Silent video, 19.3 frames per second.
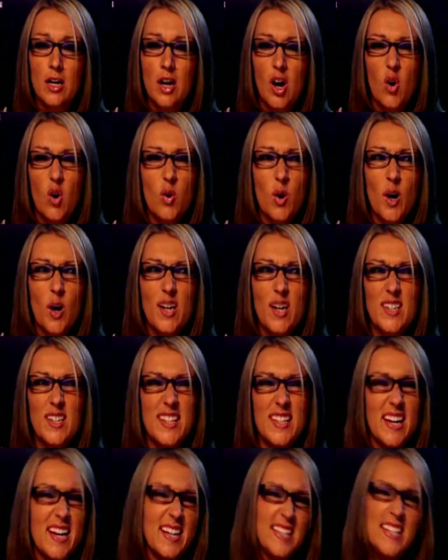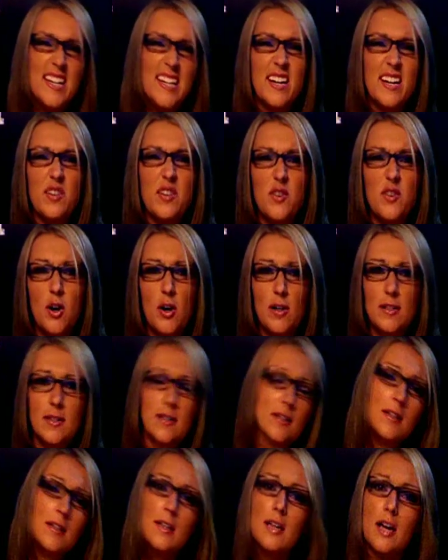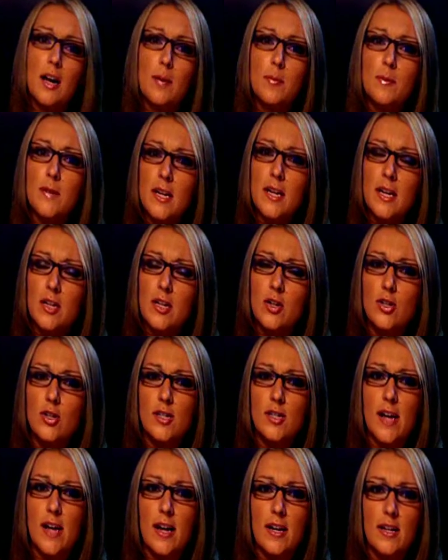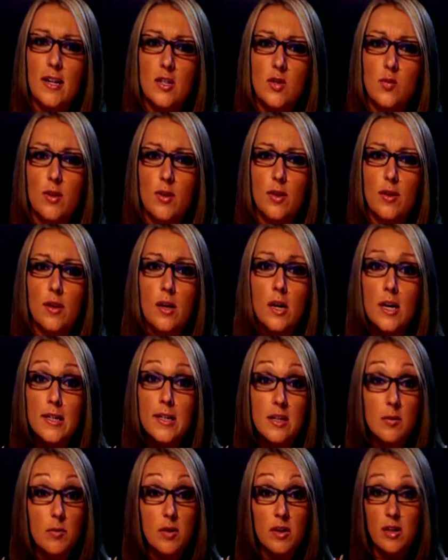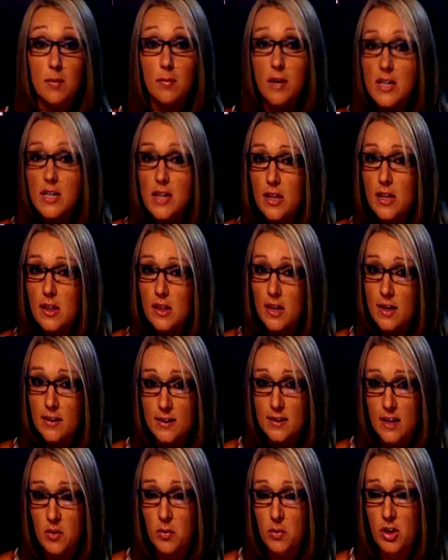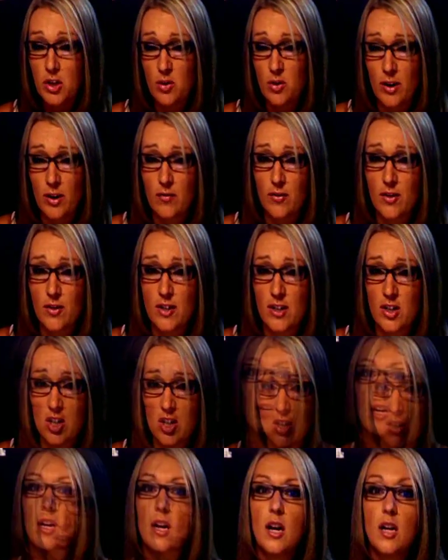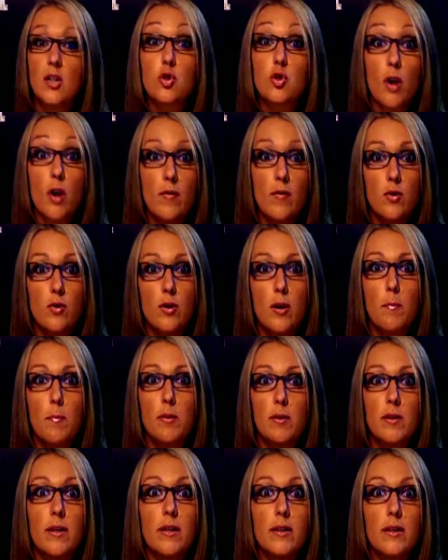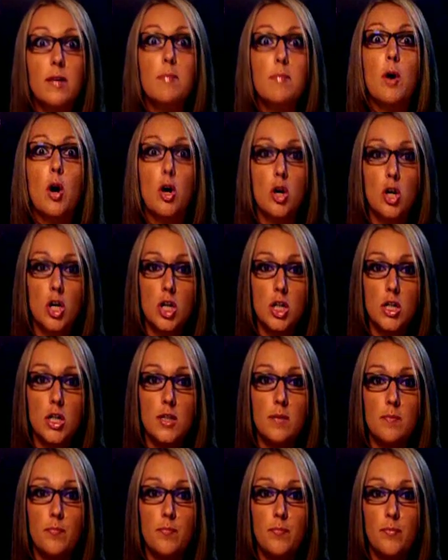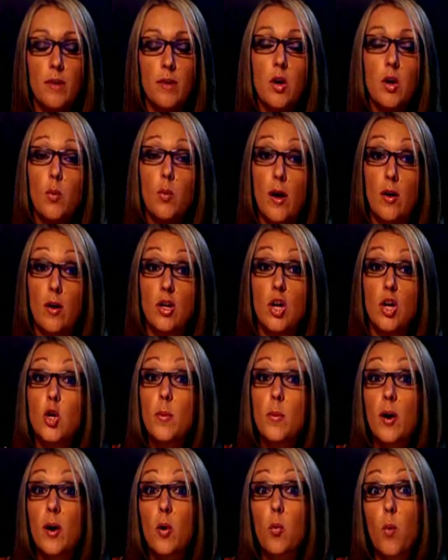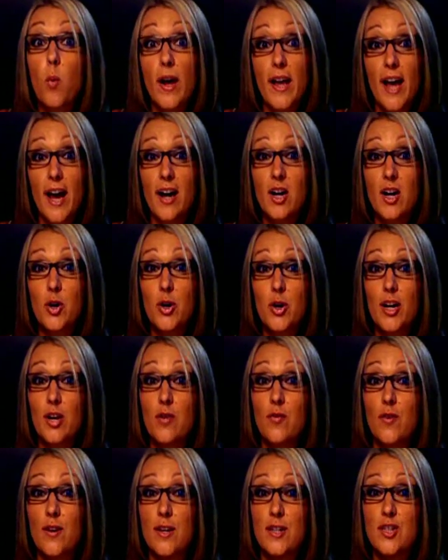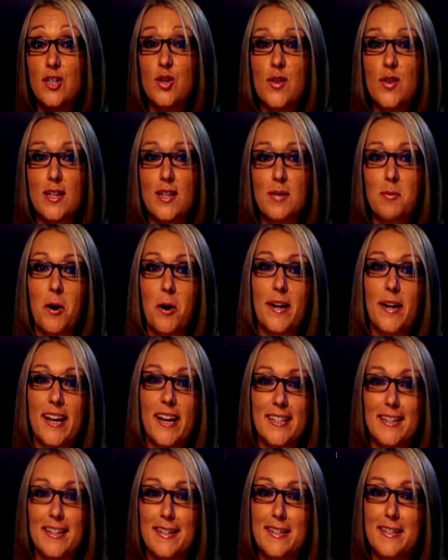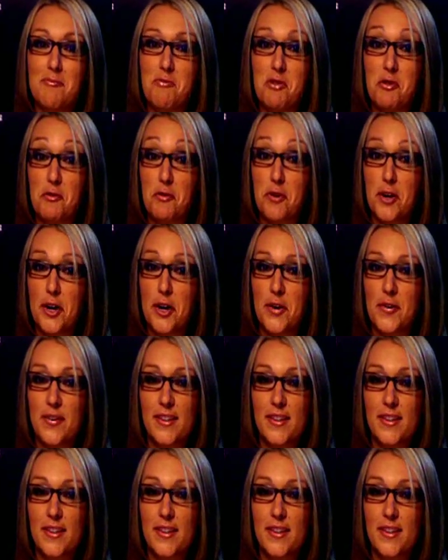Or does the idea of constantly updating your status with seemingly mundane things like what you ate for dinner drive you completely bonkers? Well, no matter what category you fit into, this podcast has something for you.